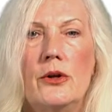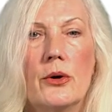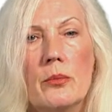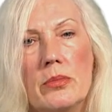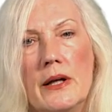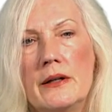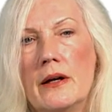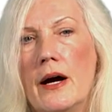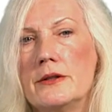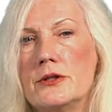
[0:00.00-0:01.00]
your
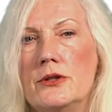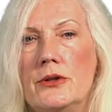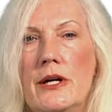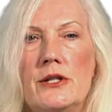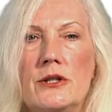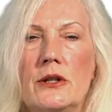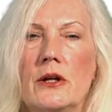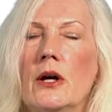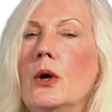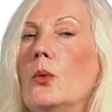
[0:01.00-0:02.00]
blood
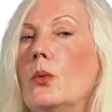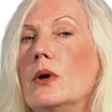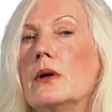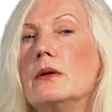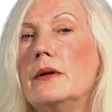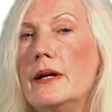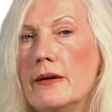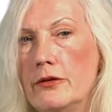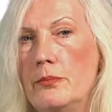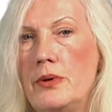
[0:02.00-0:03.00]
concentration will
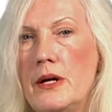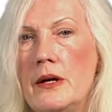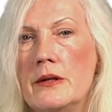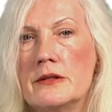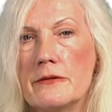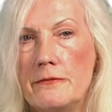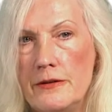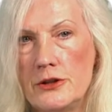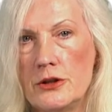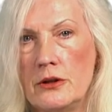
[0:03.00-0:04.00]
never be
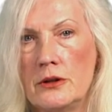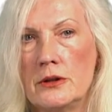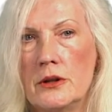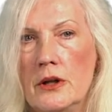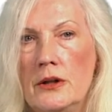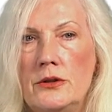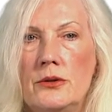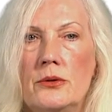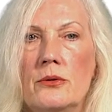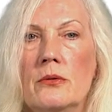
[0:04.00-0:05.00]
sufficient
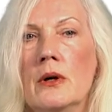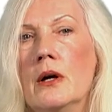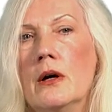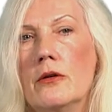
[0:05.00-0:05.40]
to,